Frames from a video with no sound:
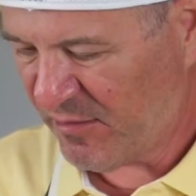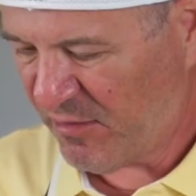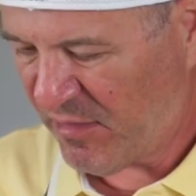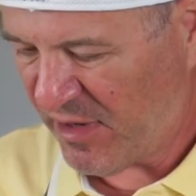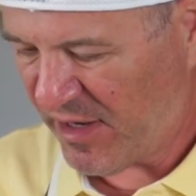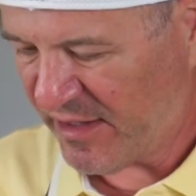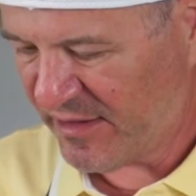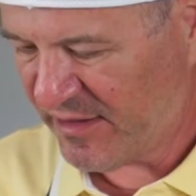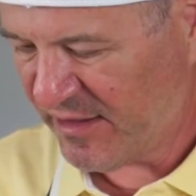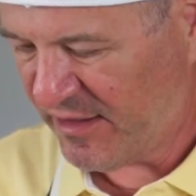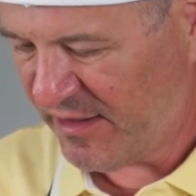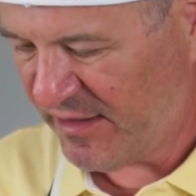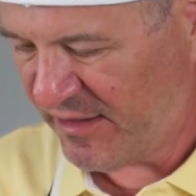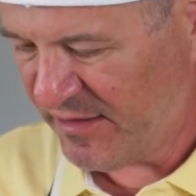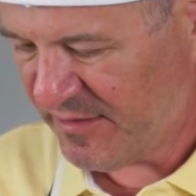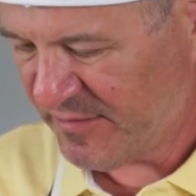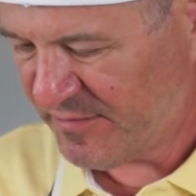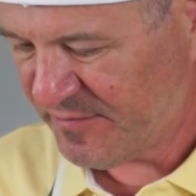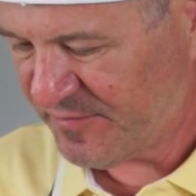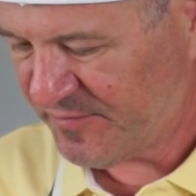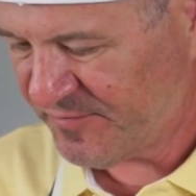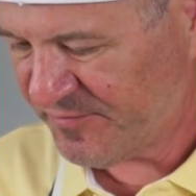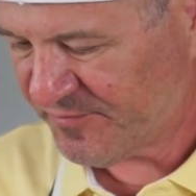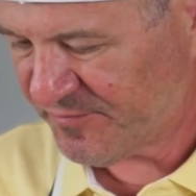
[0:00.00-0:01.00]
butter.
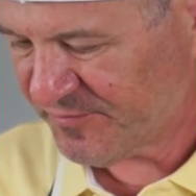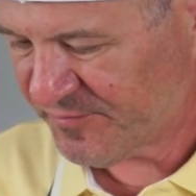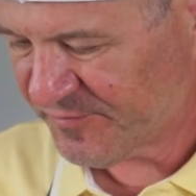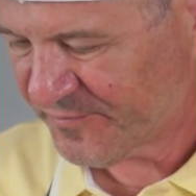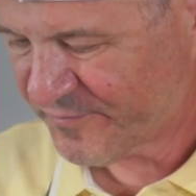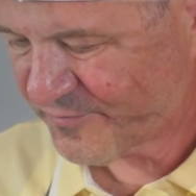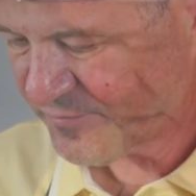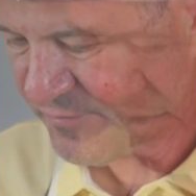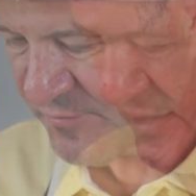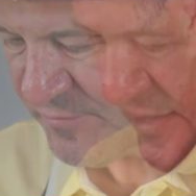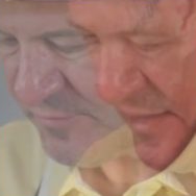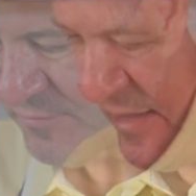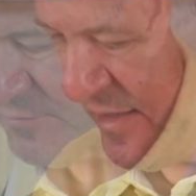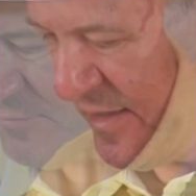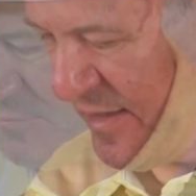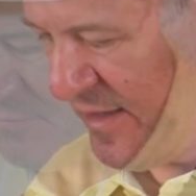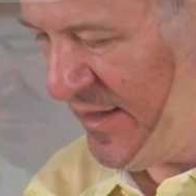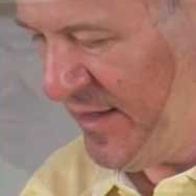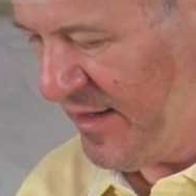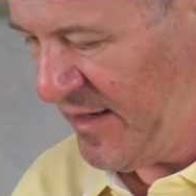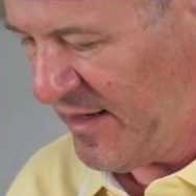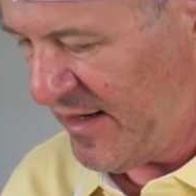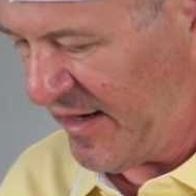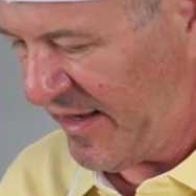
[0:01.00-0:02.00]

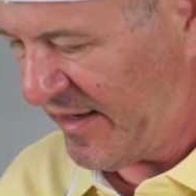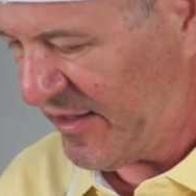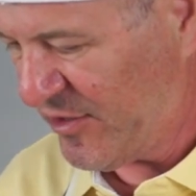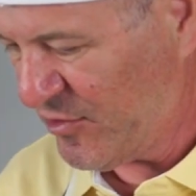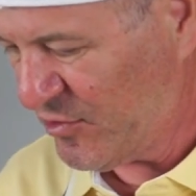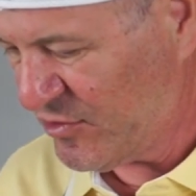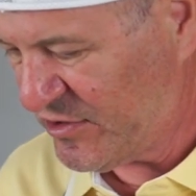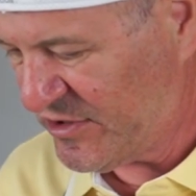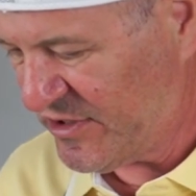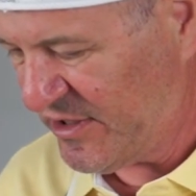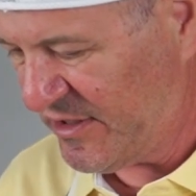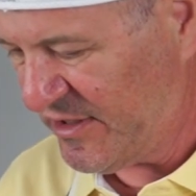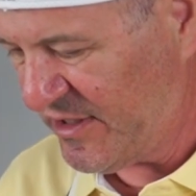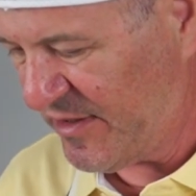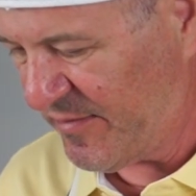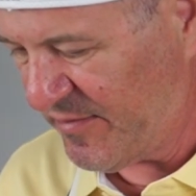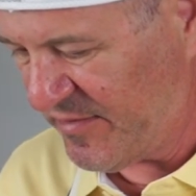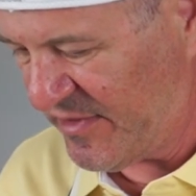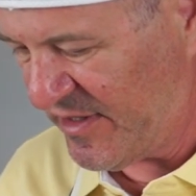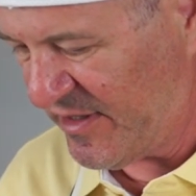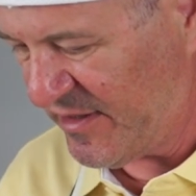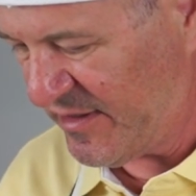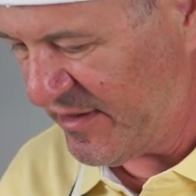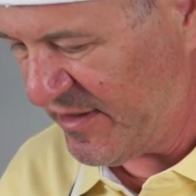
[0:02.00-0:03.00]
Like you see,
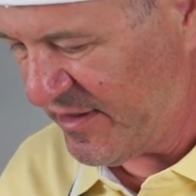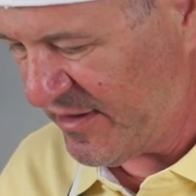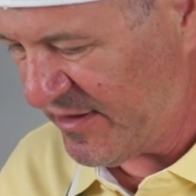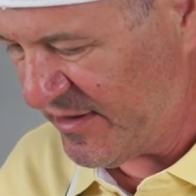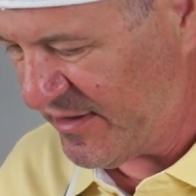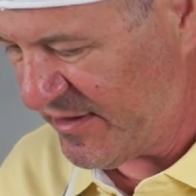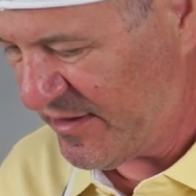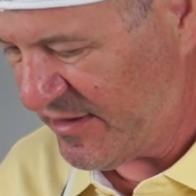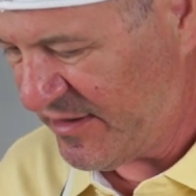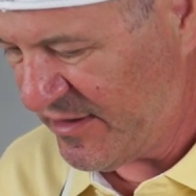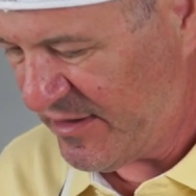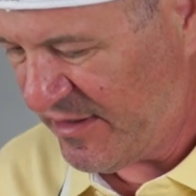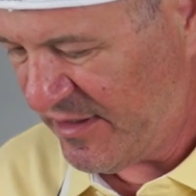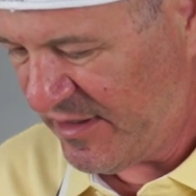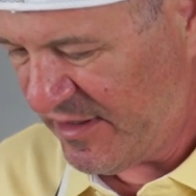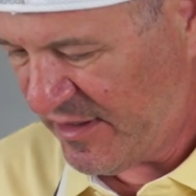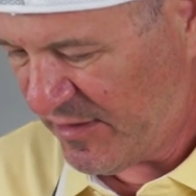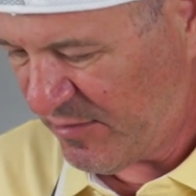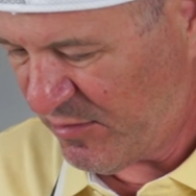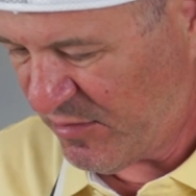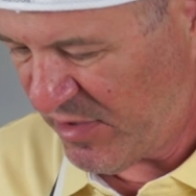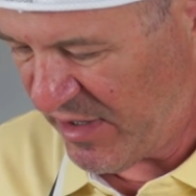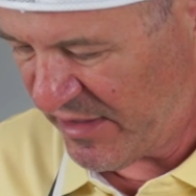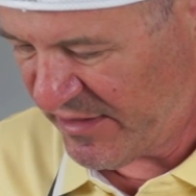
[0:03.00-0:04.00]
the
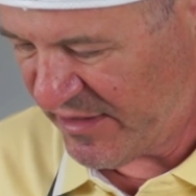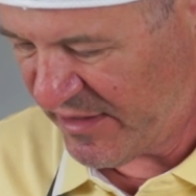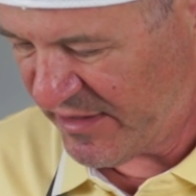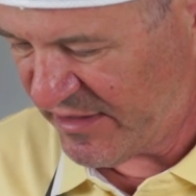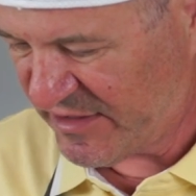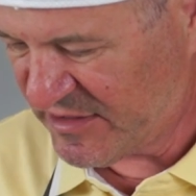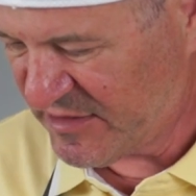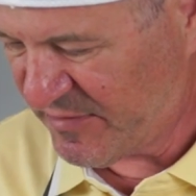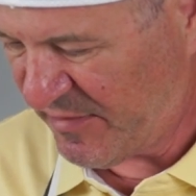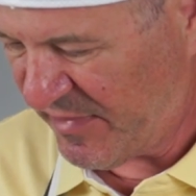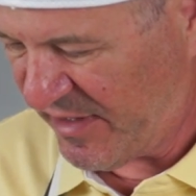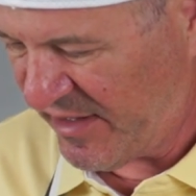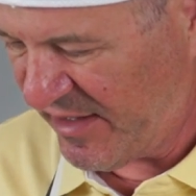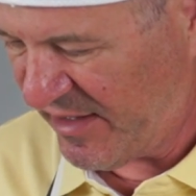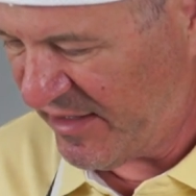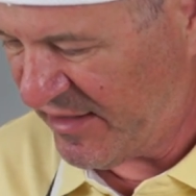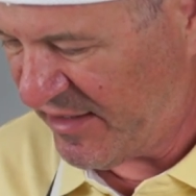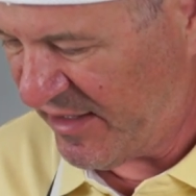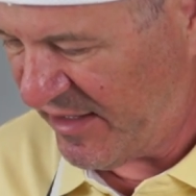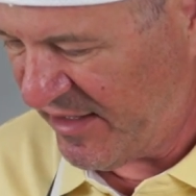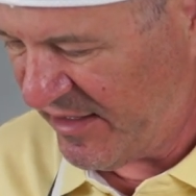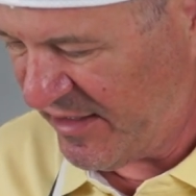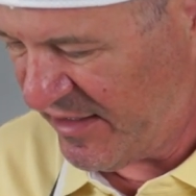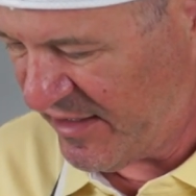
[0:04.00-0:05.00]
butter is
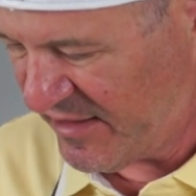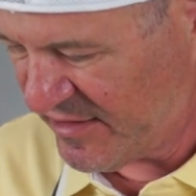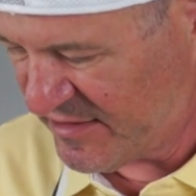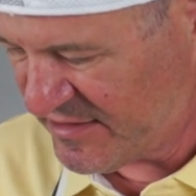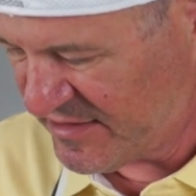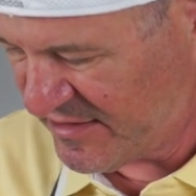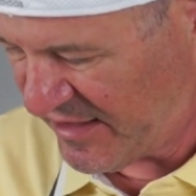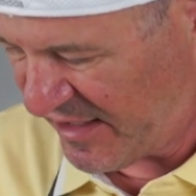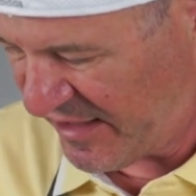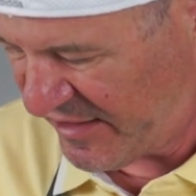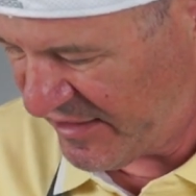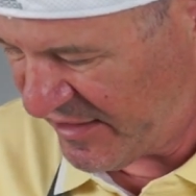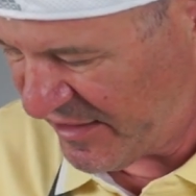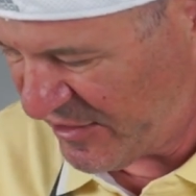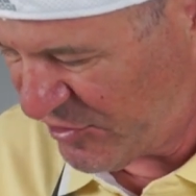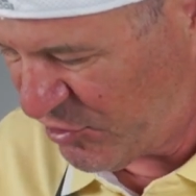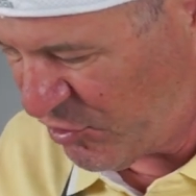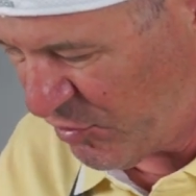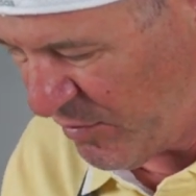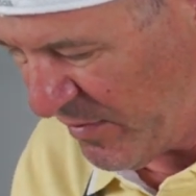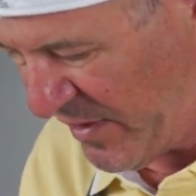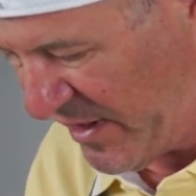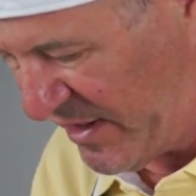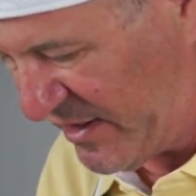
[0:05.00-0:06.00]
melting and starting
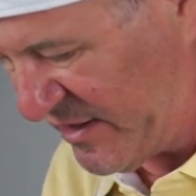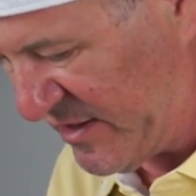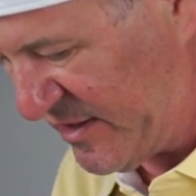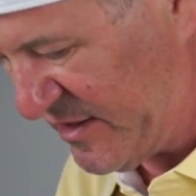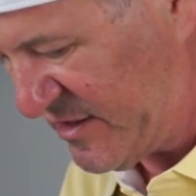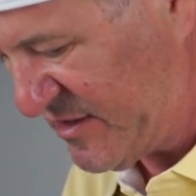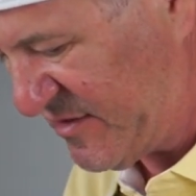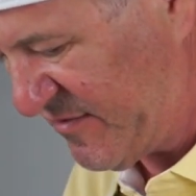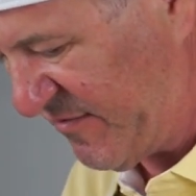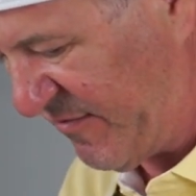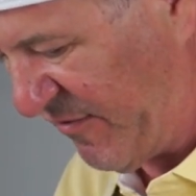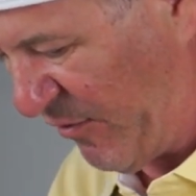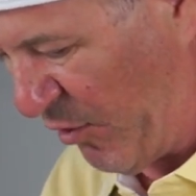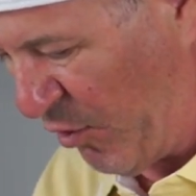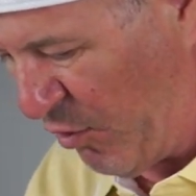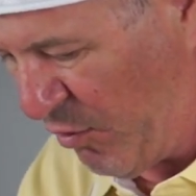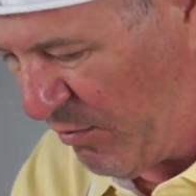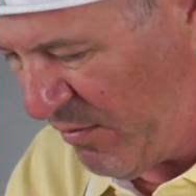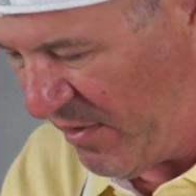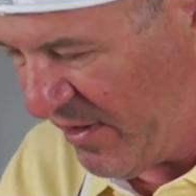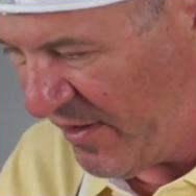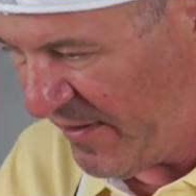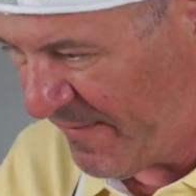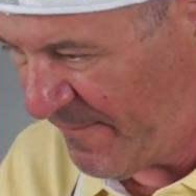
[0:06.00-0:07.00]
to make this
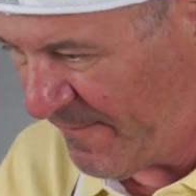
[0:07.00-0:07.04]
foam.